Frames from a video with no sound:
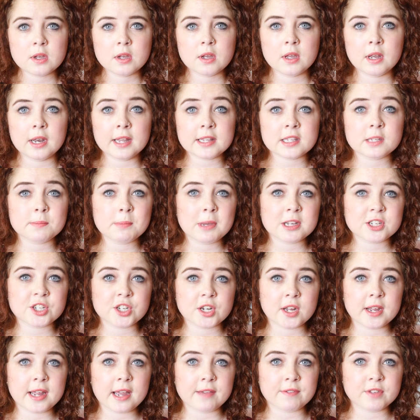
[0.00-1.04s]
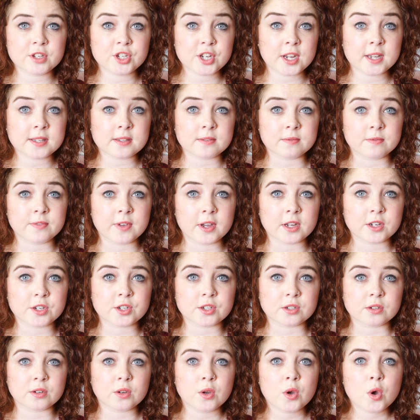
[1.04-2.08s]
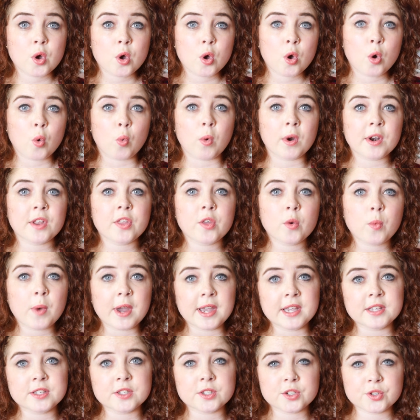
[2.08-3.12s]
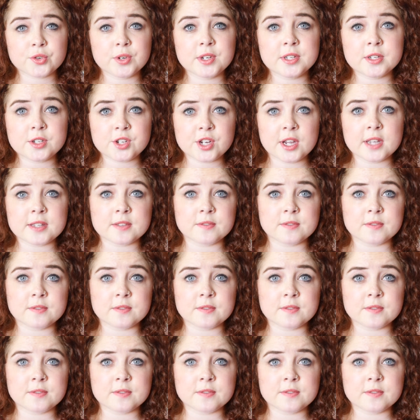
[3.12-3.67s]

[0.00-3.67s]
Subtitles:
Let's imagine I have a chest infection. One of the ways to treat a chest